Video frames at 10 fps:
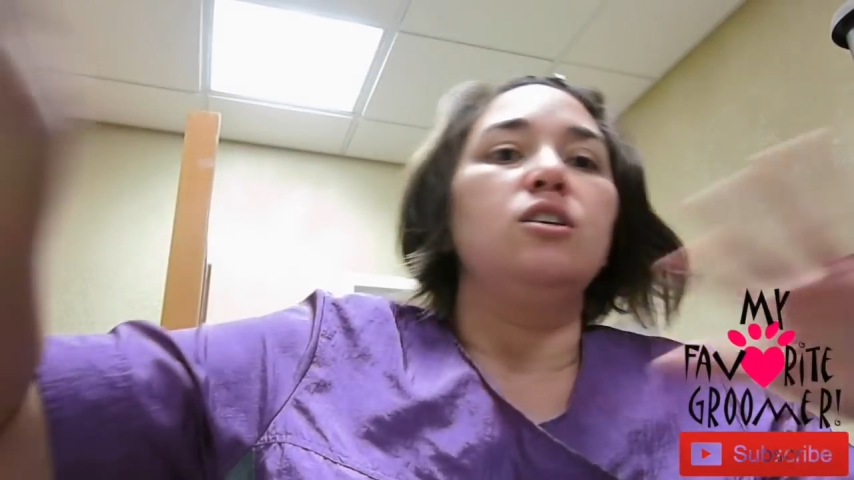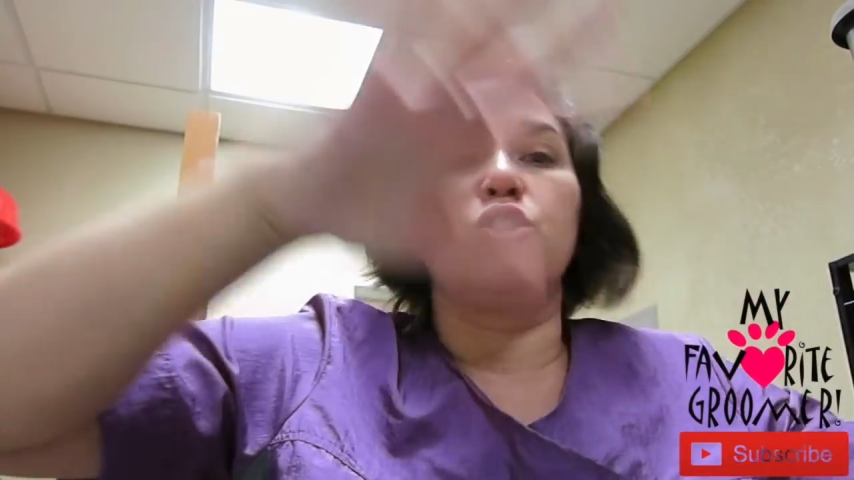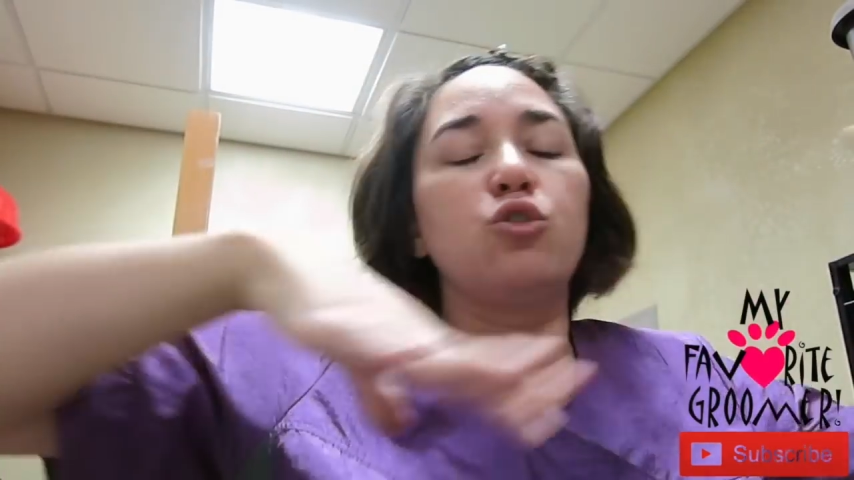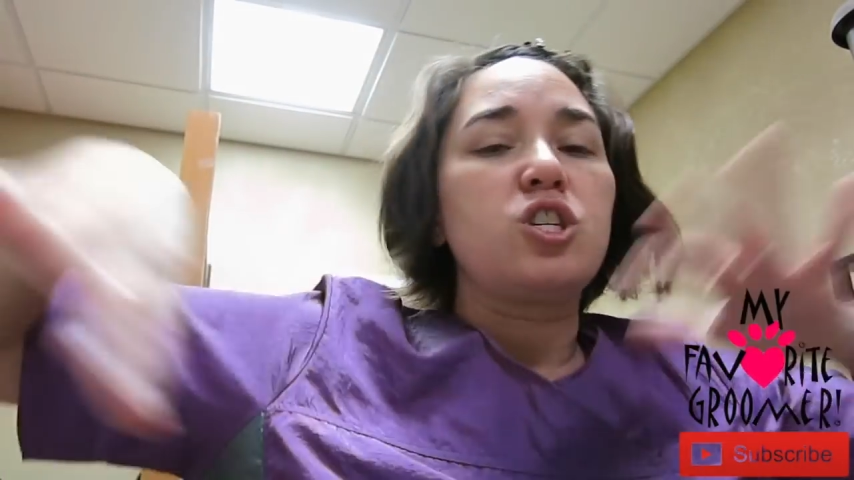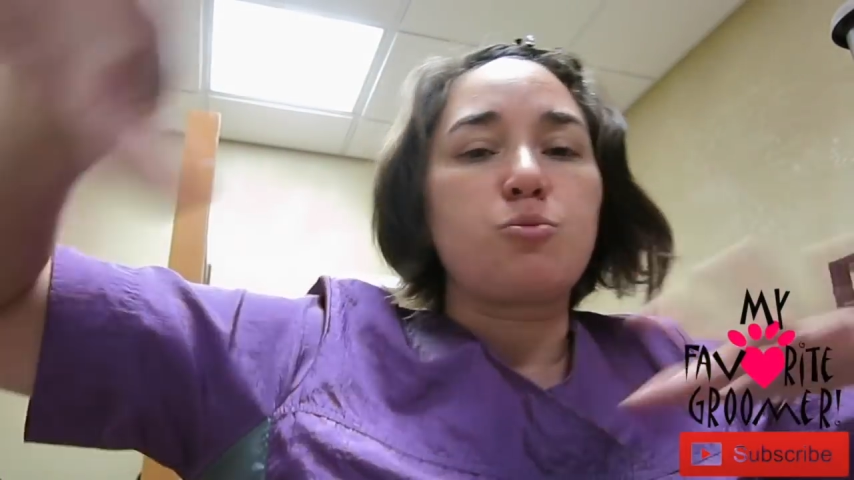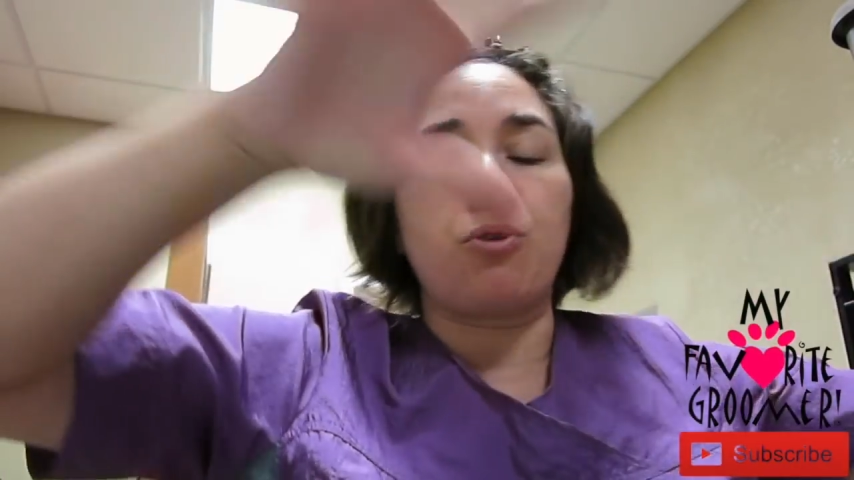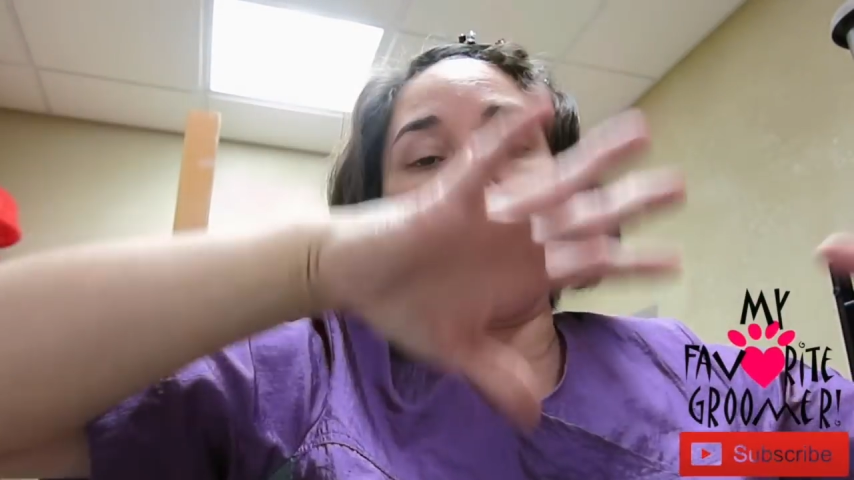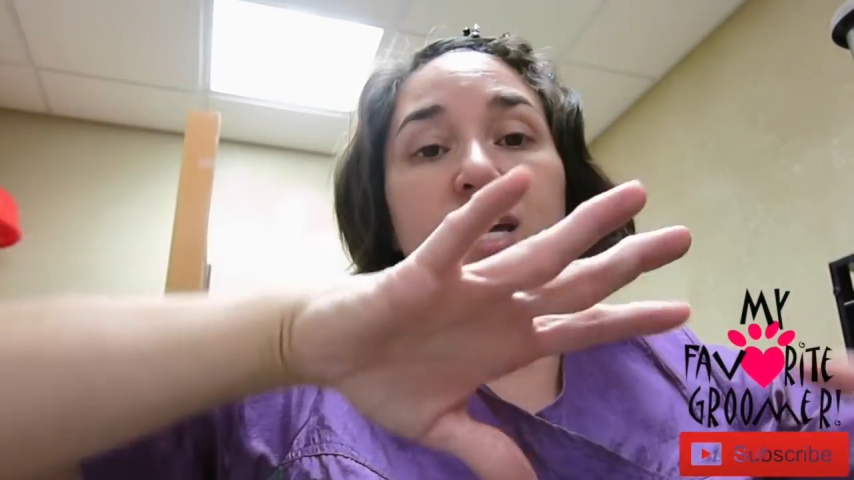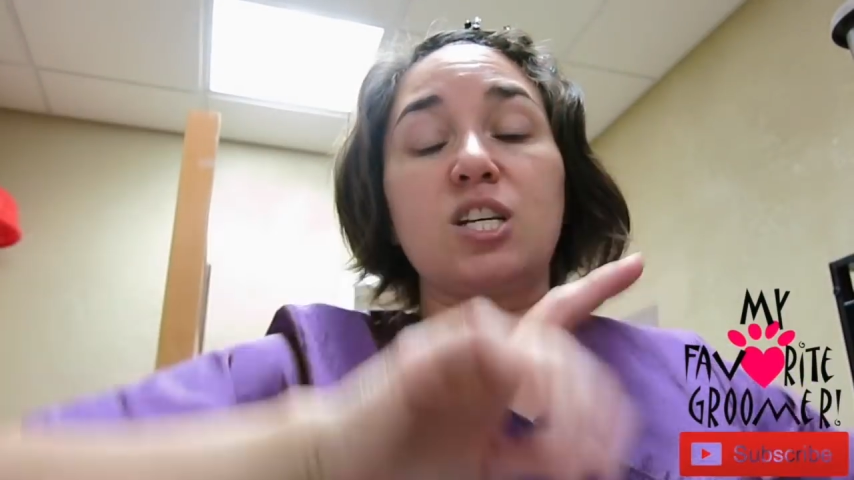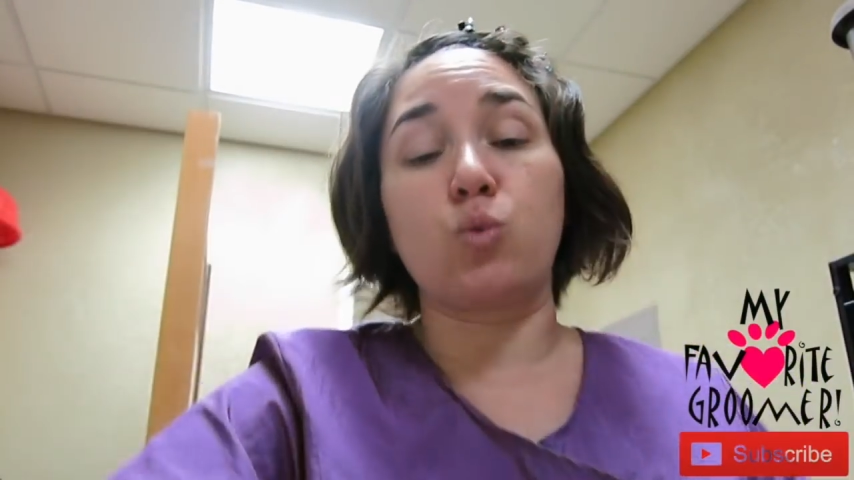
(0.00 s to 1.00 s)
do the
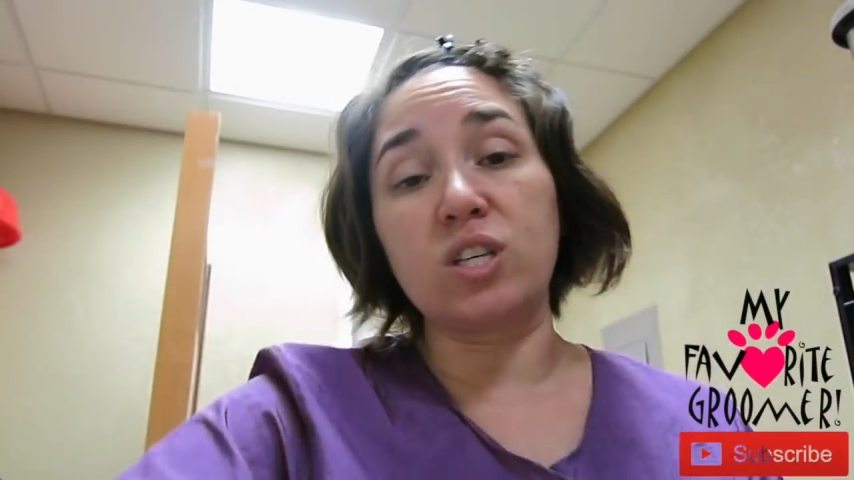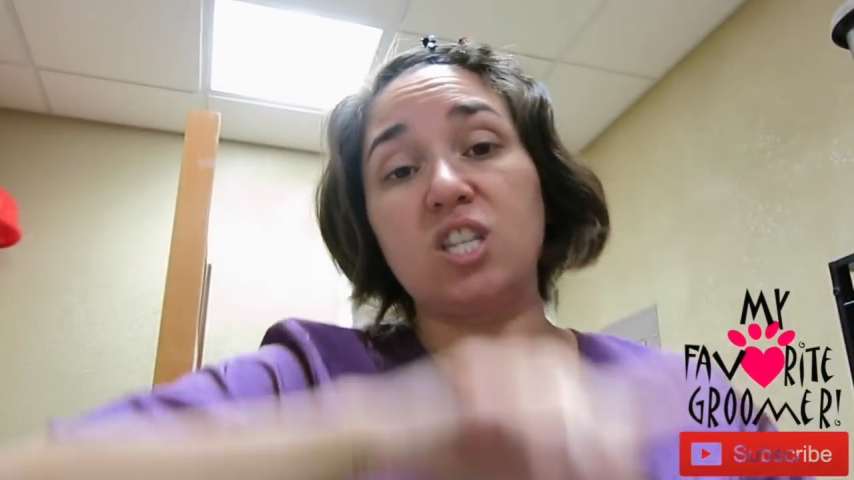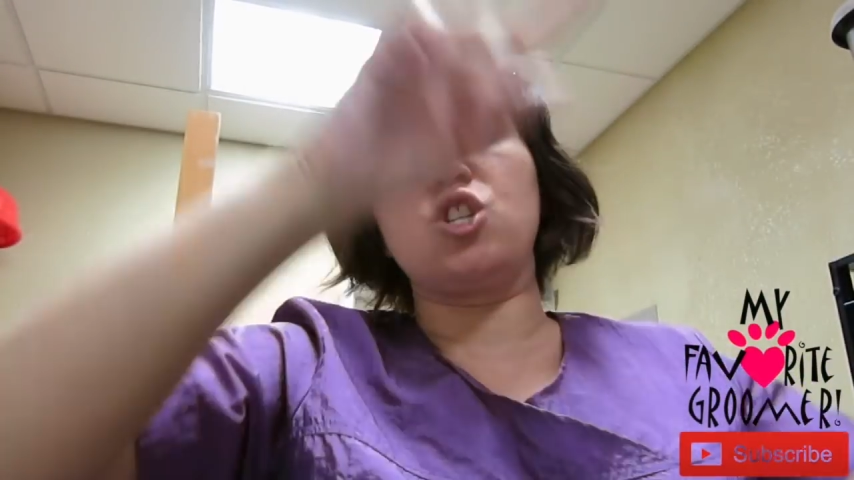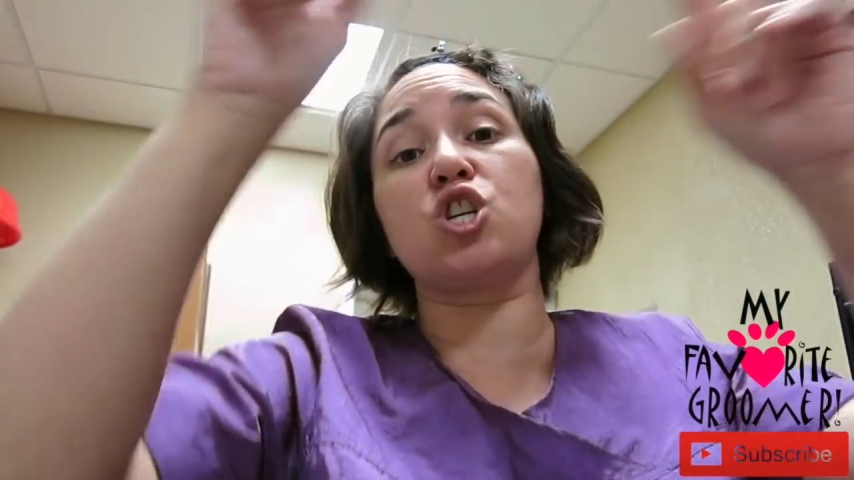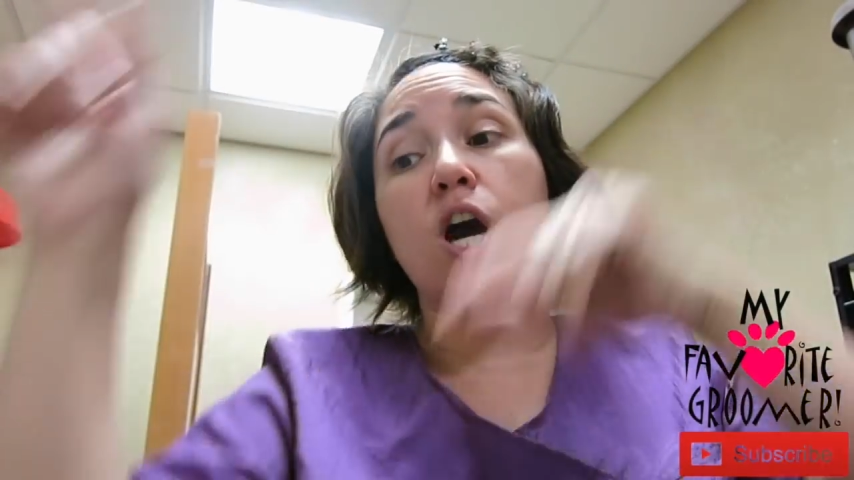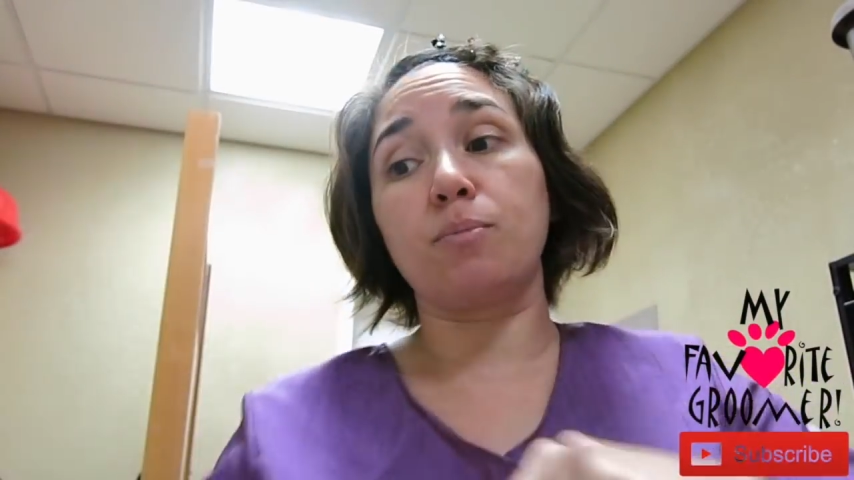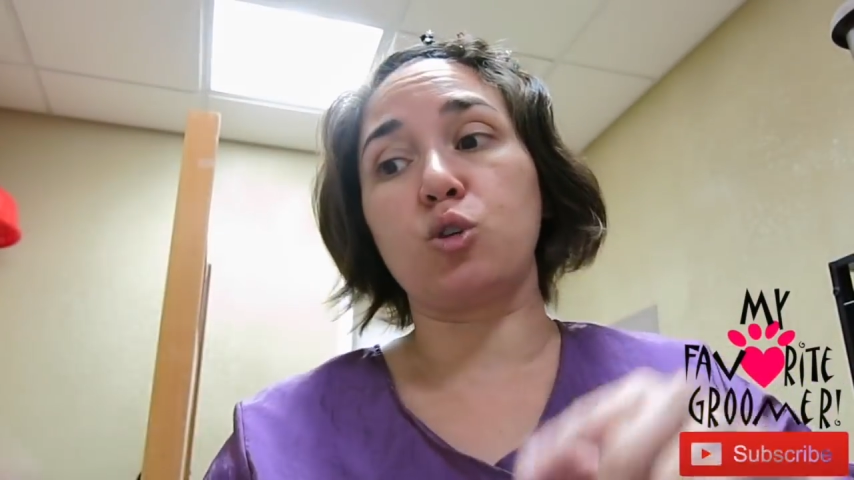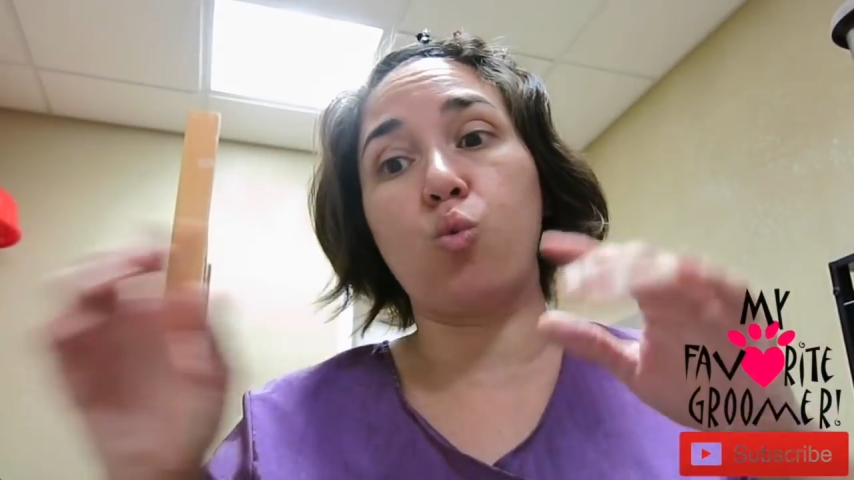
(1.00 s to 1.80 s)
spraying, because once it jumps,